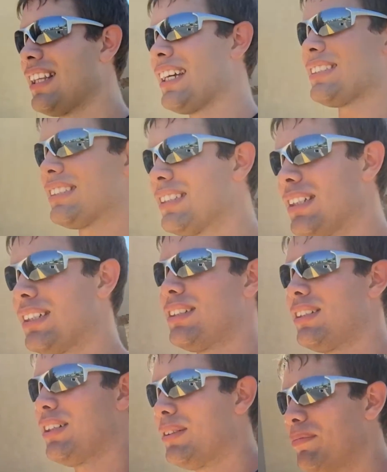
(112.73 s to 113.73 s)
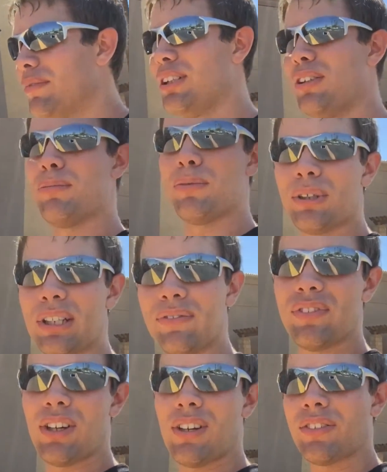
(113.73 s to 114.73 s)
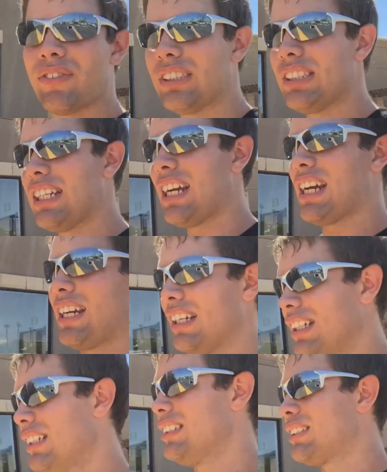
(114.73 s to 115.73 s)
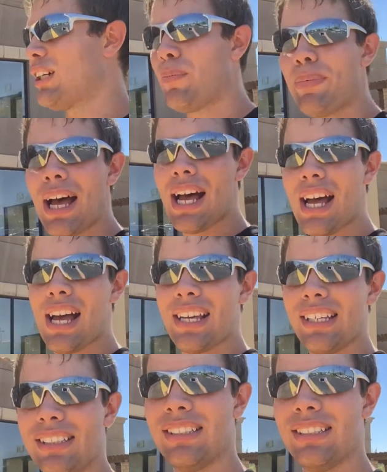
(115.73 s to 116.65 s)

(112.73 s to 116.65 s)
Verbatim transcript: that's the little morning vlog for today. So bye.